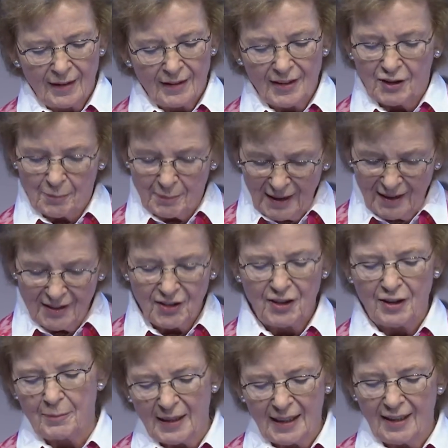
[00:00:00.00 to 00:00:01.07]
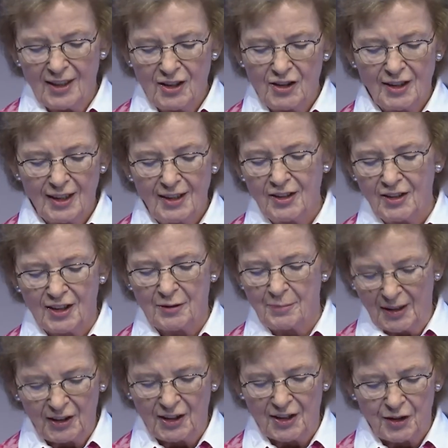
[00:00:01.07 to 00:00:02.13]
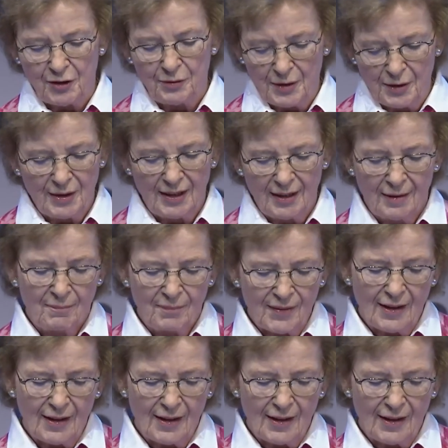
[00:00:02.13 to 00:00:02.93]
This applies to the Middle East as much as to rural